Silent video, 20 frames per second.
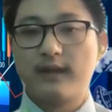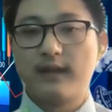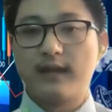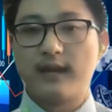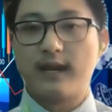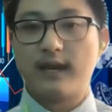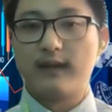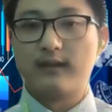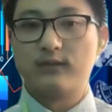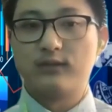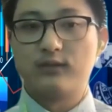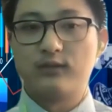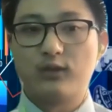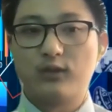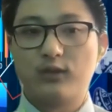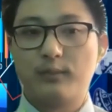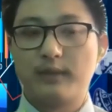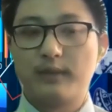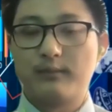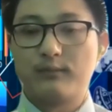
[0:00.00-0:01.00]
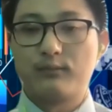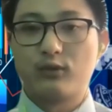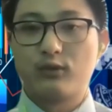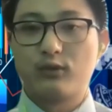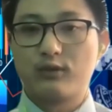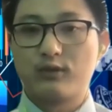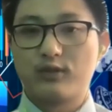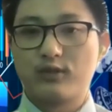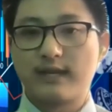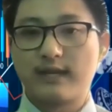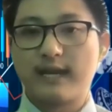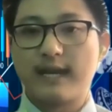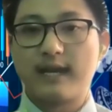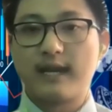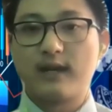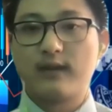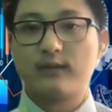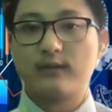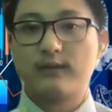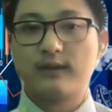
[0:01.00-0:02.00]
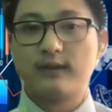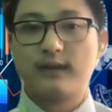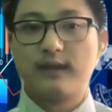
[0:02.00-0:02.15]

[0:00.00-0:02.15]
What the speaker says: how to open a brokerage account,